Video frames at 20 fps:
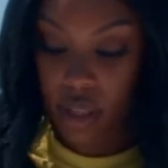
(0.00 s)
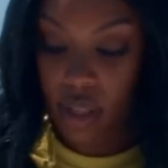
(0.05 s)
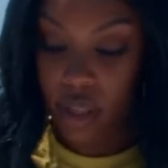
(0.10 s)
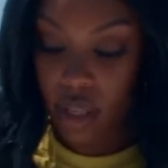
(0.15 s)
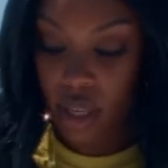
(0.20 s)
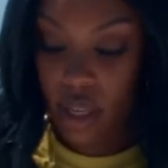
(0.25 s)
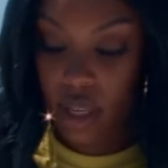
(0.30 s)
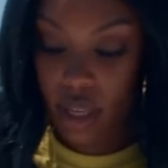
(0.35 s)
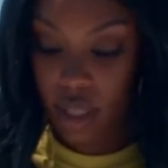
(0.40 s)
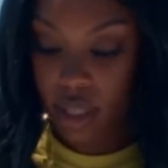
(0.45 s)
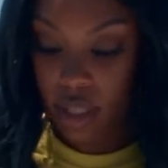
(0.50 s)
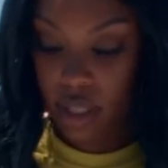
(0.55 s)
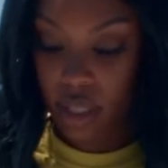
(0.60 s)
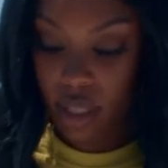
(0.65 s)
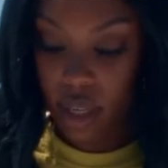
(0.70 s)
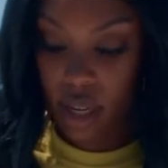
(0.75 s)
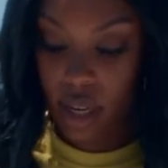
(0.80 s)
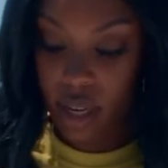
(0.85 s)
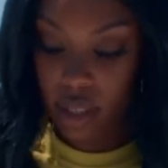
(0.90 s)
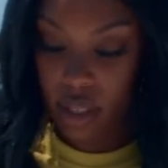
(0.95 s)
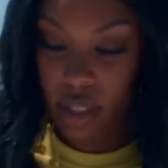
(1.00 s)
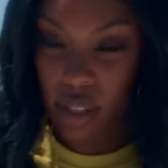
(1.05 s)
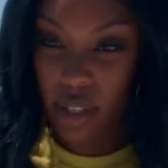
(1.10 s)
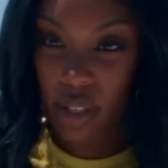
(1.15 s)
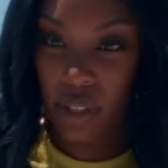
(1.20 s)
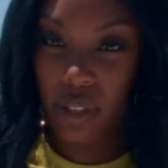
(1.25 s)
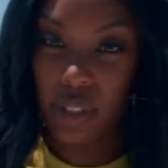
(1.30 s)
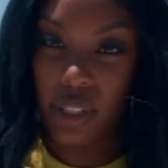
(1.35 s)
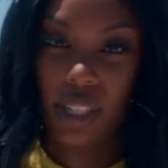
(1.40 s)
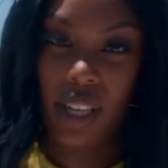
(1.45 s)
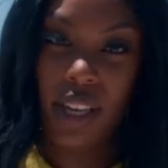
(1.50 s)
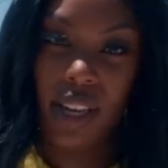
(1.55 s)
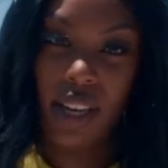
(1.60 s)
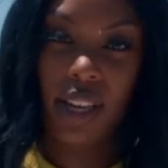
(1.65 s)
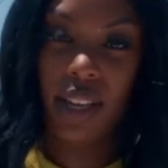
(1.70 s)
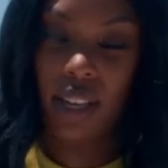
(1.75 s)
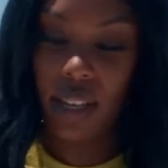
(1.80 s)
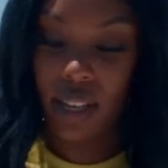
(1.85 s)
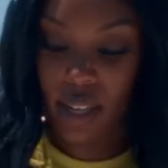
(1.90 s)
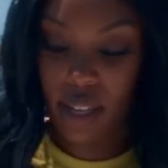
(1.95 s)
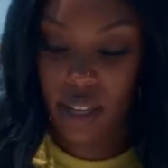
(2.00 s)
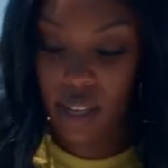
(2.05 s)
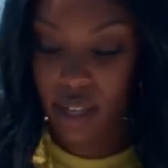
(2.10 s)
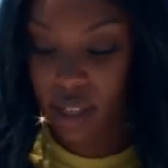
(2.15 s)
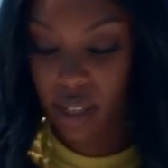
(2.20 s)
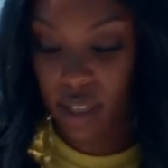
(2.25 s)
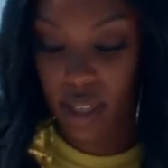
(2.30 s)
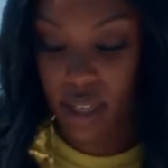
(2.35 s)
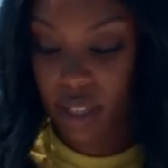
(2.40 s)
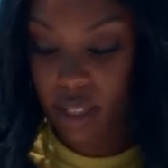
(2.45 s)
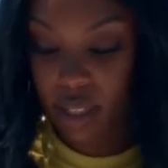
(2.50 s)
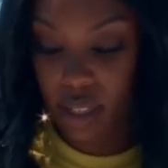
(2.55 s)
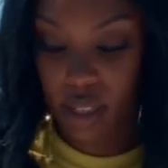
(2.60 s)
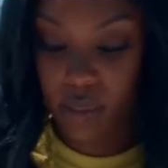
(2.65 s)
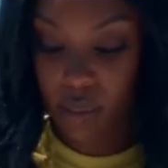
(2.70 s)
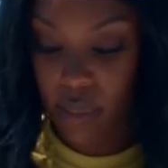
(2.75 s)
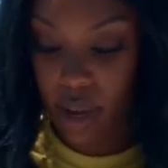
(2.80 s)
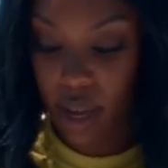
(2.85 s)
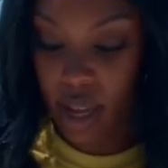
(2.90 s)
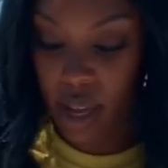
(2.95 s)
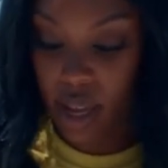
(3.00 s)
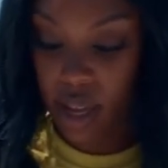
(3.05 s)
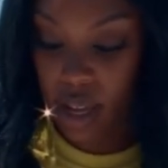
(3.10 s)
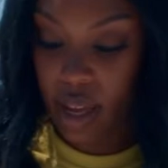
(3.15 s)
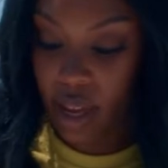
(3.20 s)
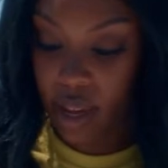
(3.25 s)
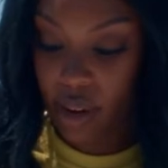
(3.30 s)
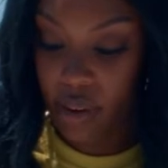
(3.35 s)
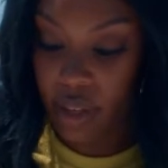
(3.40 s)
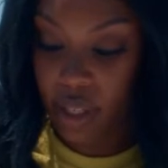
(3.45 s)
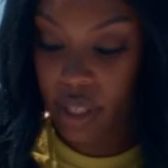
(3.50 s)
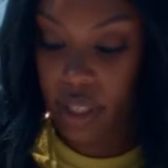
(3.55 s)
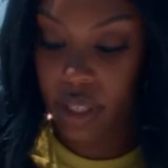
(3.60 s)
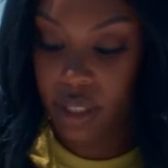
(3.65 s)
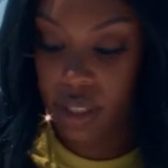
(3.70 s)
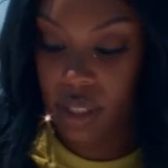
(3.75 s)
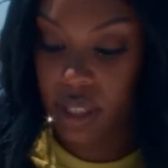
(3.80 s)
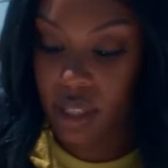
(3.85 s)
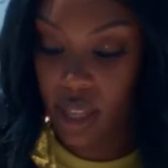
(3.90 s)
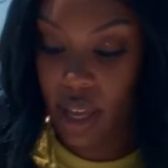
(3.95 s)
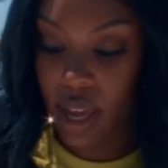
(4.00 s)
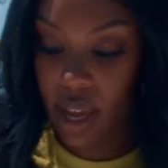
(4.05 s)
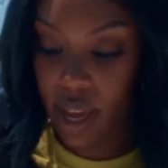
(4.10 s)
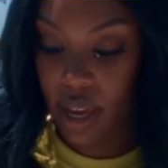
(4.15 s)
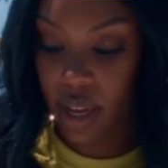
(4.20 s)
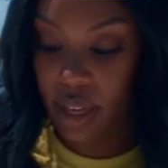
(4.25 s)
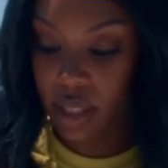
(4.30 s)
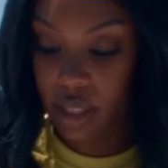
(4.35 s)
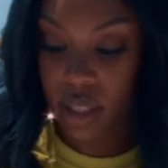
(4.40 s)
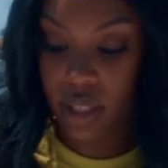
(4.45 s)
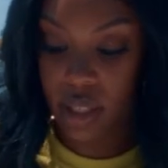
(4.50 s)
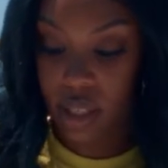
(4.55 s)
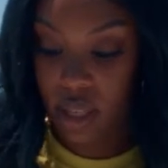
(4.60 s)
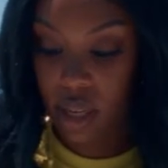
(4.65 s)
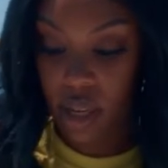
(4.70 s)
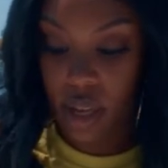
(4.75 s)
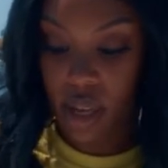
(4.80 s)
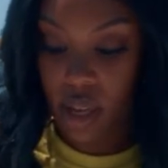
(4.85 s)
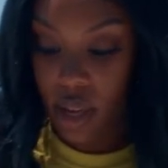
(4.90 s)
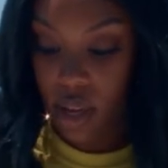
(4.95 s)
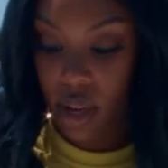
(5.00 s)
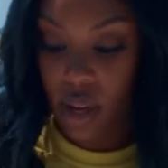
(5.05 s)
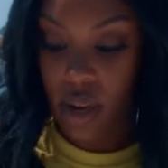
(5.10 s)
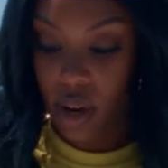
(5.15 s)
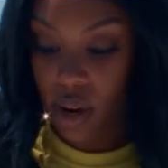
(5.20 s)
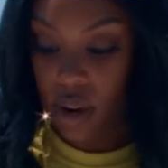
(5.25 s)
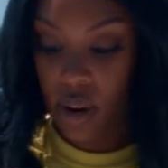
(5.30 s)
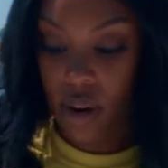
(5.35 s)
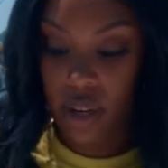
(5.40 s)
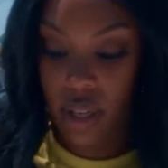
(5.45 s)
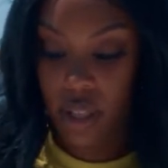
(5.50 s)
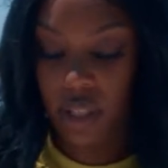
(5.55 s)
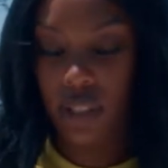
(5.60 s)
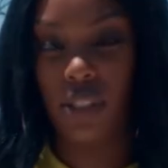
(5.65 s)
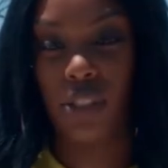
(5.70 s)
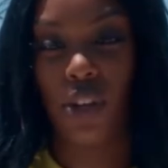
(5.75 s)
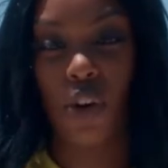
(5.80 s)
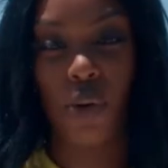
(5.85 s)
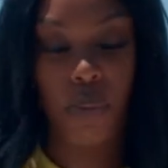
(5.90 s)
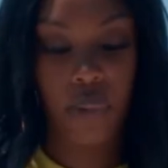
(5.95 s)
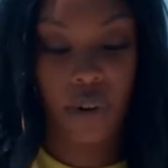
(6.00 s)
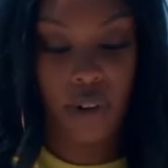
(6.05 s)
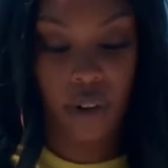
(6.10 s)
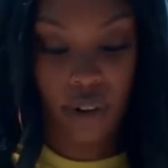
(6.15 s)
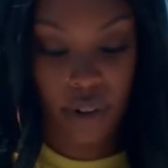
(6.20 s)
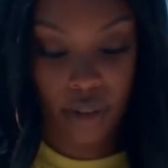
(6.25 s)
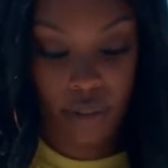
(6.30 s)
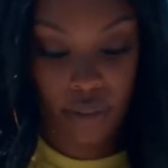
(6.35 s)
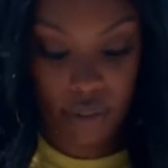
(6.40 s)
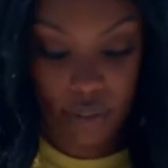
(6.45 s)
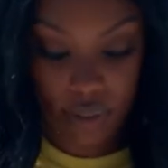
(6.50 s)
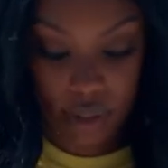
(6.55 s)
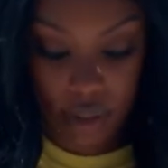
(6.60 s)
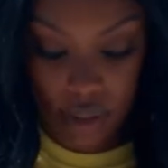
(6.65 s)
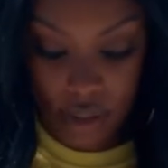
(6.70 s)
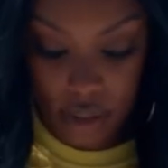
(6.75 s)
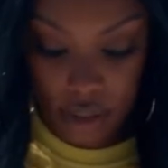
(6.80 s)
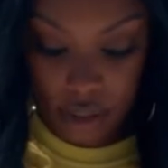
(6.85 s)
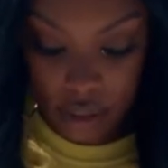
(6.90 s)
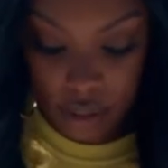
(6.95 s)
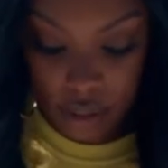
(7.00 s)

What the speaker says: this kind of goes in and gets my areas that aren't so perfect.